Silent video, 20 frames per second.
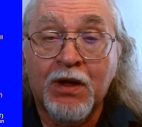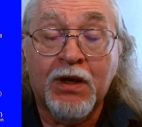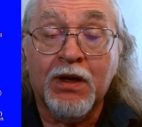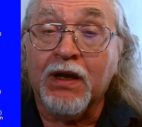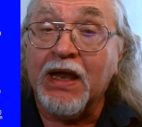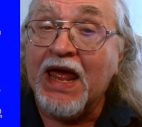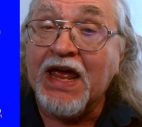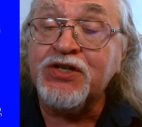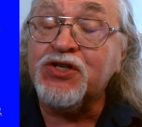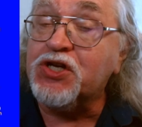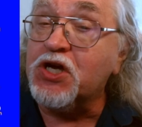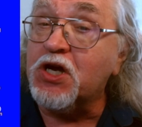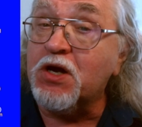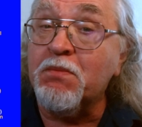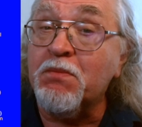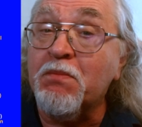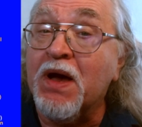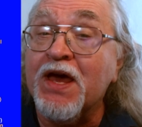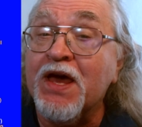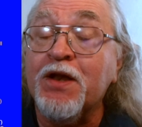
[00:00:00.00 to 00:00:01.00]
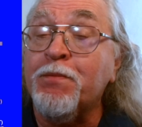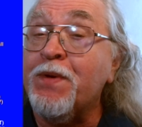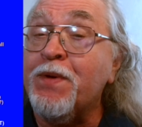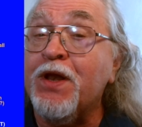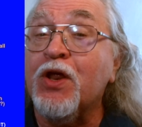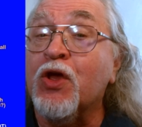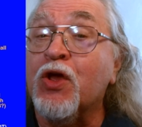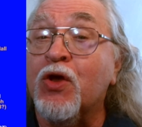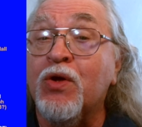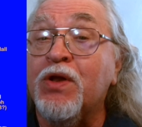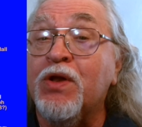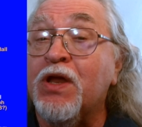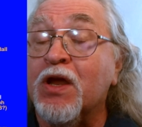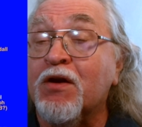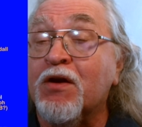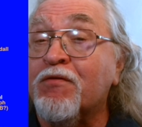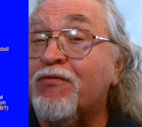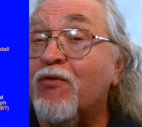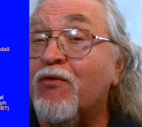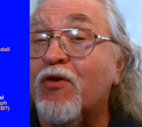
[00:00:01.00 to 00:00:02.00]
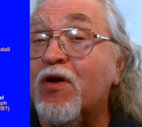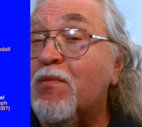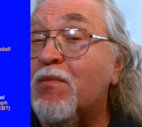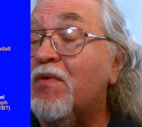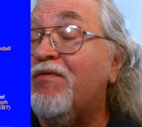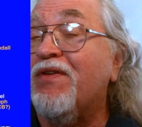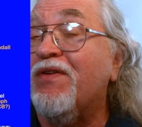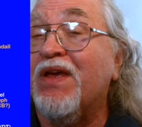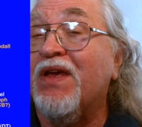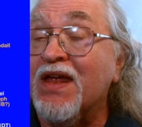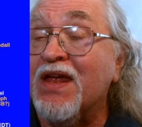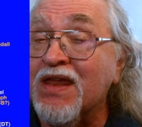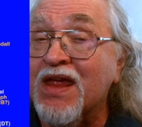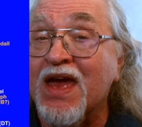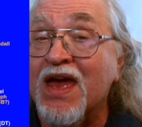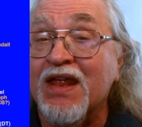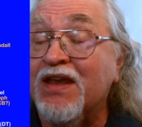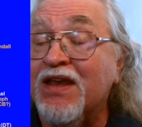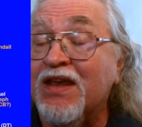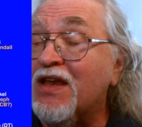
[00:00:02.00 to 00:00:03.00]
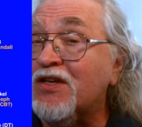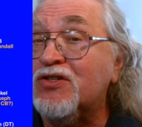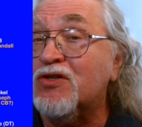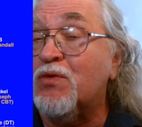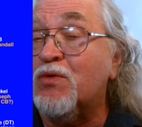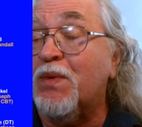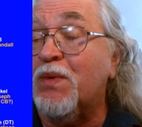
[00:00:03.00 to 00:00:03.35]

last year might have been a good year for him if he hadn't gotten injured.